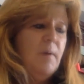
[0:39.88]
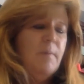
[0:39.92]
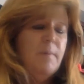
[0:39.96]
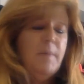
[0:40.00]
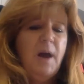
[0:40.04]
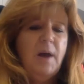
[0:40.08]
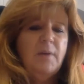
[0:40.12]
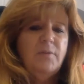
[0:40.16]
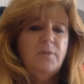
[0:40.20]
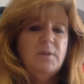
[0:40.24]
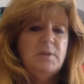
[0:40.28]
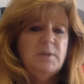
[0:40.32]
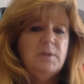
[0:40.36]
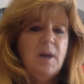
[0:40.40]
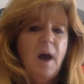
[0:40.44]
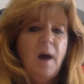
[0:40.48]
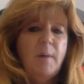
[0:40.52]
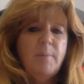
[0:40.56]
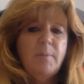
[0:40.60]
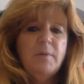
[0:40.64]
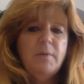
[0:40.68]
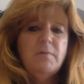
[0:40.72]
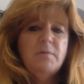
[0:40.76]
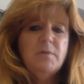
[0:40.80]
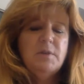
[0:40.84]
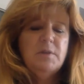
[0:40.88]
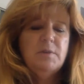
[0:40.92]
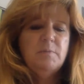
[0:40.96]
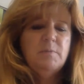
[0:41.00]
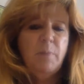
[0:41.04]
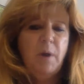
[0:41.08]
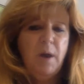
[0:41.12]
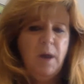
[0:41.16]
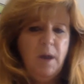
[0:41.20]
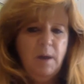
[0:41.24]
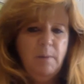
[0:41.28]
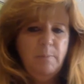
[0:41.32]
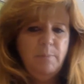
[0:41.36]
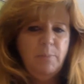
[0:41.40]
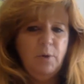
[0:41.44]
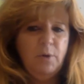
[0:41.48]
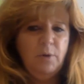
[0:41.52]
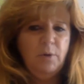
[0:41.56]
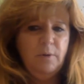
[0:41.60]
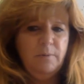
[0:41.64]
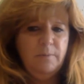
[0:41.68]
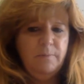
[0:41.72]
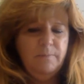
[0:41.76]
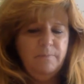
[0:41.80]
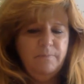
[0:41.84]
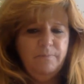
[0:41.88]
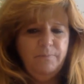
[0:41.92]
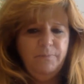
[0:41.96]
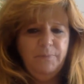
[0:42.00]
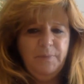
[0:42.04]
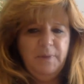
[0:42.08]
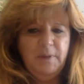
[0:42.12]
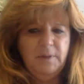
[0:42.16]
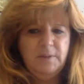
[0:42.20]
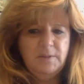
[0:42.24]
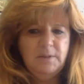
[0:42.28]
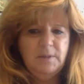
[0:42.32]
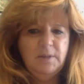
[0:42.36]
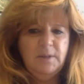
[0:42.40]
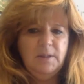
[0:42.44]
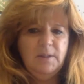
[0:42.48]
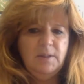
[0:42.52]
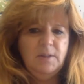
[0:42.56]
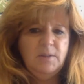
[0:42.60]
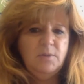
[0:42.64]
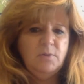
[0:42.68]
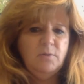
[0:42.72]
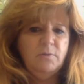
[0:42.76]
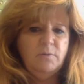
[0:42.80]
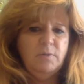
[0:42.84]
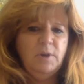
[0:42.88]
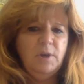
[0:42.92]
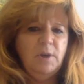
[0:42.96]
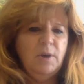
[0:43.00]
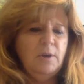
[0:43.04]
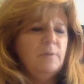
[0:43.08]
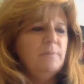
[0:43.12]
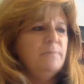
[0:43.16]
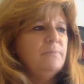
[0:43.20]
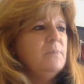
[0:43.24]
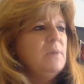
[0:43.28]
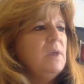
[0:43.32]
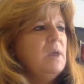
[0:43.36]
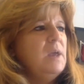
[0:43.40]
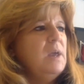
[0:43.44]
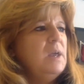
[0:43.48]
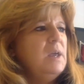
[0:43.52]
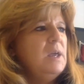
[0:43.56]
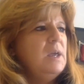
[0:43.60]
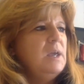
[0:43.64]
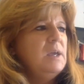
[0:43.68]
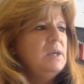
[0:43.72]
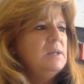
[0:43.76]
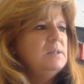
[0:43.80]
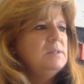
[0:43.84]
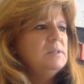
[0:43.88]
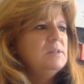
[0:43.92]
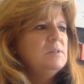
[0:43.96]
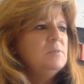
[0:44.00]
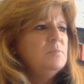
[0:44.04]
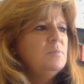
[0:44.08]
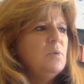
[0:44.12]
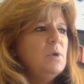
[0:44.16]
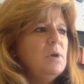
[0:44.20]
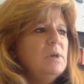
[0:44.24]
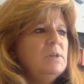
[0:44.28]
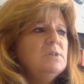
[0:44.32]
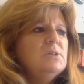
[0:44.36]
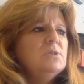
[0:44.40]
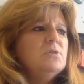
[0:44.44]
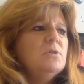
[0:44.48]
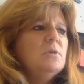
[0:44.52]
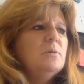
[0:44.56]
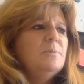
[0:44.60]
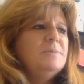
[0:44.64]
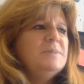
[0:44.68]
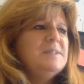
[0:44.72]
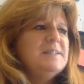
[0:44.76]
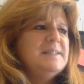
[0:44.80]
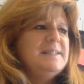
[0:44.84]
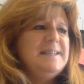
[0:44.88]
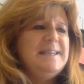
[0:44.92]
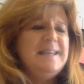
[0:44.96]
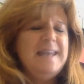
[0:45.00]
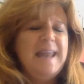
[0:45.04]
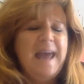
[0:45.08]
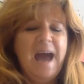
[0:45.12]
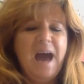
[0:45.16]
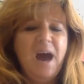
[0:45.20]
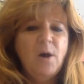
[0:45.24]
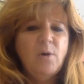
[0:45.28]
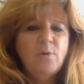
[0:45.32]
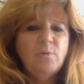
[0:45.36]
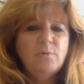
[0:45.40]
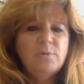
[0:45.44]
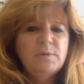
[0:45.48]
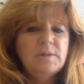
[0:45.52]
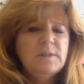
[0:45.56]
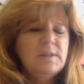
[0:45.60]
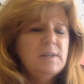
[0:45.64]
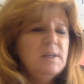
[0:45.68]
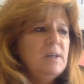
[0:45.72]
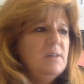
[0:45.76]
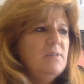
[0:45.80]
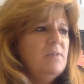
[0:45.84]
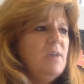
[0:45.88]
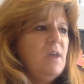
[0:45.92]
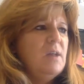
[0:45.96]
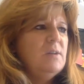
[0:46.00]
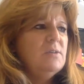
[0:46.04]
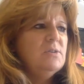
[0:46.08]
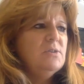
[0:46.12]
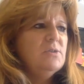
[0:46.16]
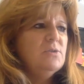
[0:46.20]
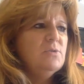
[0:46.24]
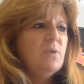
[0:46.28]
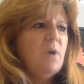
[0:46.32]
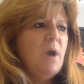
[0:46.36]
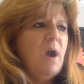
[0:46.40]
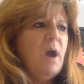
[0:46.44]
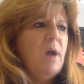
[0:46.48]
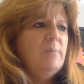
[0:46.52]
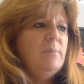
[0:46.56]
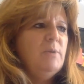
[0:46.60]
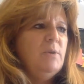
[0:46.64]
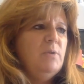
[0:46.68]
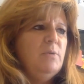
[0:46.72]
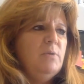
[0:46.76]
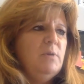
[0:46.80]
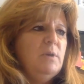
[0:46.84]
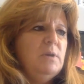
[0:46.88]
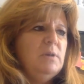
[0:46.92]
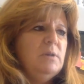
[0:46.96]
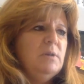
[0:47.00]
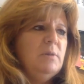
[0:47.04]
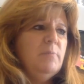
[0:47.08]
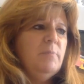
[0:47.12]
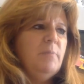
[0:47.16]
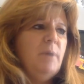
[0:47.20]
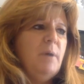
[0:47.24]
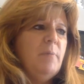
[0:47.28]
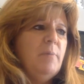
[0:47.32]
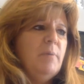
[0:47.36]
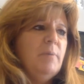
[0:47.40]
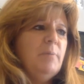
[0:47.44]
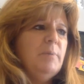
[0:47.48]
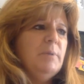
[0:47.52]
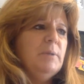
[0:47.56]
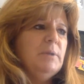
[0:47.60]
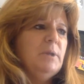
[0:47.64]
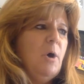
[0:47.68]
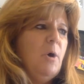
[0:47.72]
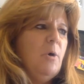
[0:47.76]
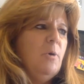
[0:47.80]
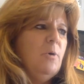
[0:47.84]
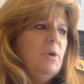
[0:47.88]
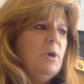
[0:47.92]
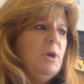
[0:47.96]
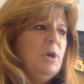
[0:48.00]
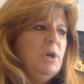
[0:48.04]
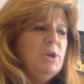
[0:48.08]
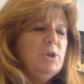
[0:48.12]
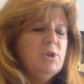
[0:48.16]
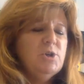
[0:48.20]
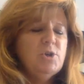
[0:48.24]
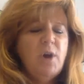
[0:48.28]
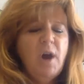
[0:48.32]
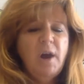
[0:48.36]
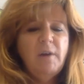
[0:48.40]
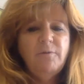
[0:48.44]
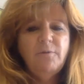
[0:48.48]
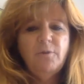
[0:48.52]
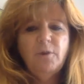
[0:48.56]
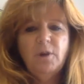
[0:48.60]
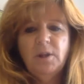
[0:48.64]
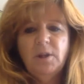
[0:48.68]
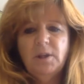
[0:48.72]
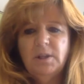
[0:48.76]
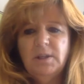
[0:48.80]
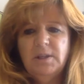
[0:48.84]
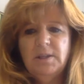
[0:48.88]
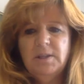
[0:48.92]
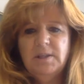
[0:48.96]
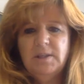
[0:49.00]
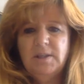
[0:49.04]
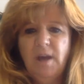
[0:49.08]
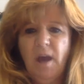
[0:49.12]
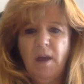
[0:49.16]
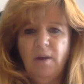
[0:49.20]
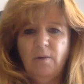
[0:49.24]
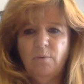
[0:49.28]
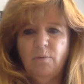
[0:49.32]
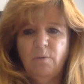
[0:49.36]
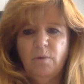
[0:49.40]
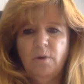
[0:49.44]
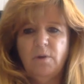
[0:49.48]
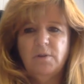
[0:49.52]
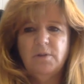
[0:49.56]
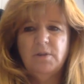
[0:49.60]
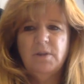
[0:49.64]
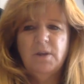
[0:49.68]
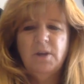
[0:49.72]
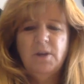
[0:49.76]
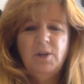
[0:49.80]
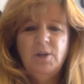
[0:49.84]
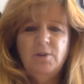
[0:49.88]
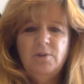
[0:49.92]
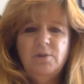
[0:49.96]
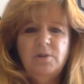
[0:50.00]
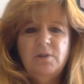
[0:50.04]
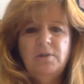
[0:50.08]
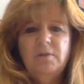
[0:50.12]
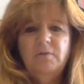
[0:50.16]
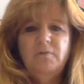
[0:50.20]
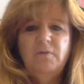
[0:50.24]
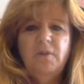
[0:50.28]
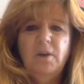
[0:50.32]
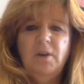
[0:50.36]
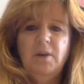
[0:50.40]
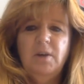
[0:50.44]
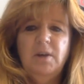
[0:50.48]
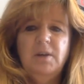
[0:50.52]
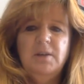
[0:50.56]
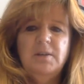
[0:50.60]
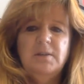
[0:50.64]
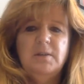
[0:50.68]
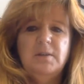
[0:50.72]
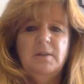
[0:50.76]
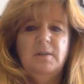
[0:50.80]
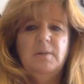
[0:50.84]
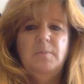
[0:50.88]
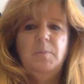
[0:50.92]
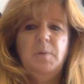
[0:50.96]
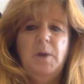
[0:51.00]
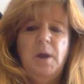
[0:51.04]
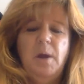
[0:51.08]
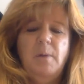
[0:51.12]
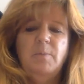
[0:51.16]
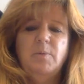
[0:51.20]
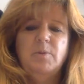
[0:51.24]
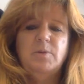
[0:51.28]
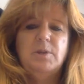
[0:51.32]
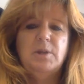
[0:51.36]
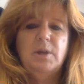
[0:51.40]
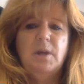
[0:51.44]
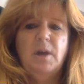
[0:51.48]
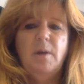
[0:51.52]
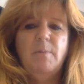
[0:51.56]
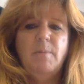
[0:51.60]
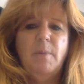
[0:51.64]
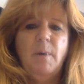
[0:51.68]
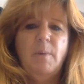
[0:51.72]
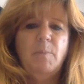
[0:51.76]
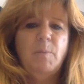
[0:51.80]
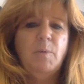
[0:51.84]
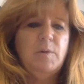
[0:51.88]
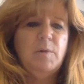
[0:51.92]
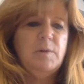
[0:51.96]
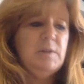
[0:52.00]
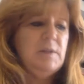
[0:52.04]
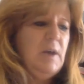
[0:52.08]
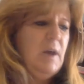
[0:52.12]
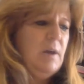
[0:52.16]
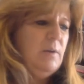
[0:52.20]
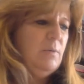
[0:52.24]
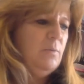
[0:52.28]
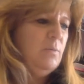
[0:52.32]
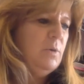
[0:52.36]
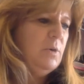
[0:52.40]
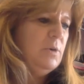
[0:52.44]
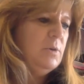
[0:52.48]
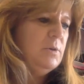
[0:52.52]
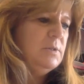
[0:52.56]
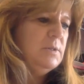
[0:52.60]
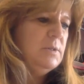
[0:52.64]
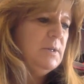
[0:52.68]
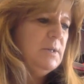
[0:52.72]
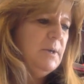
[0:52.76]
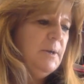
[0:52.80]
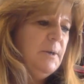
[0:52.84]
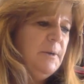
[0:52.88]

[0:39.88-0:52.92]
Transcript: at the top of this paper, let's get this over here, it says brainstorms nouns that describe you in the bubble below. Try for at least 10 words. You should very easily be able to come up with 10 words.